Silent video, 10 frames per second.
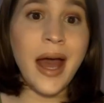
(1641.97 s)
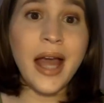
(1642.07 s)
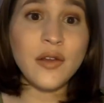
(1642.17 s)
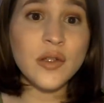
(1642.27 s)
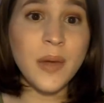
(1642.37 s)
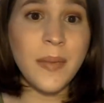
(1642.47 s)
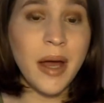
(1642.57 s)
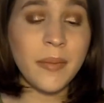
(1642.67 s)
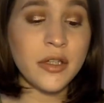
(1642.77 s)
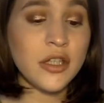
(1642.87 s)
used my
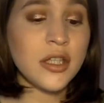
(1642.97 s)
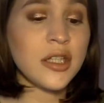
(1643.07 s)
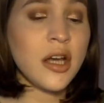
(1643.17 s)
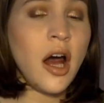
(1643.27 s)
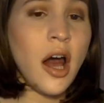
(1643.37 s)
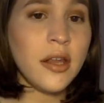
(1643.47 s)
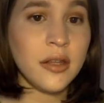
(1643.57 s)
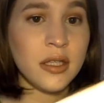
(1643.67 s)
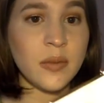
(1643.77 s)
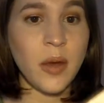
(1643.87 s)
MAC blushes a ton
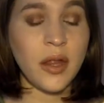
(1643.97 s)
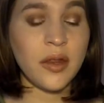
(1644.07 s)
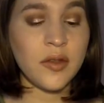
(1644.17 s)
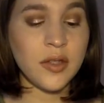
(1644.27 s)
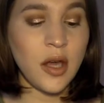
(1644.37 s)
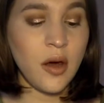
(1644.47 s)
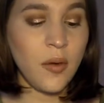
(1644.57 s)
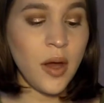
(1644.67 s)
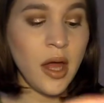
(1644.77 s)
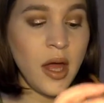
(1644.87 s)
this month.
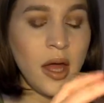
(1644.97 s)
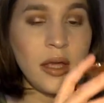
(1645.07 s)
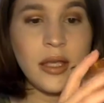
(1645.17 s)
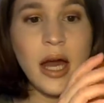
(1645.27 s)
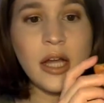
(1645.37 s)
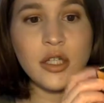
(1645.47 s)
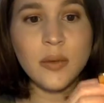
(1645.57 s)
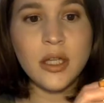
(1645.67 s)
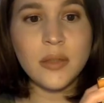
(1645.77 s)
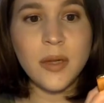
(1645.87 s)
So, yeah, I just
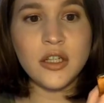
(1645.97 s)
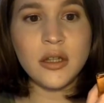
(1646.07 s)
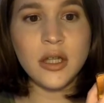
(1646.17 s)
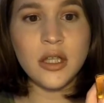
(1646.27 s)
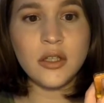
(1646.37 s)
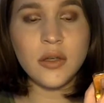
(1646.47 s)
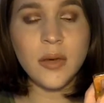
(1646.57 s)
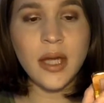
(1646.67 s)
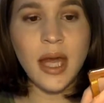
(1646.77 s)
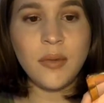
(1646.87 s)
wanted to mention these two
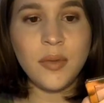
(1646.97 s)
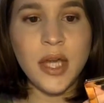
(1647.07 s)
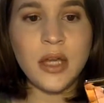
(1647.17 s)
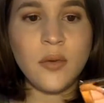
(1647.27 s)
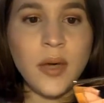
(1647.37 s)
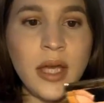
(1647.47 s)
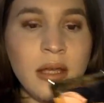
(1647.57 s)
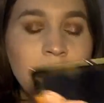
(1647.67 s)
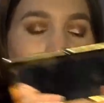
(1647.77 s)
again, Pink Wink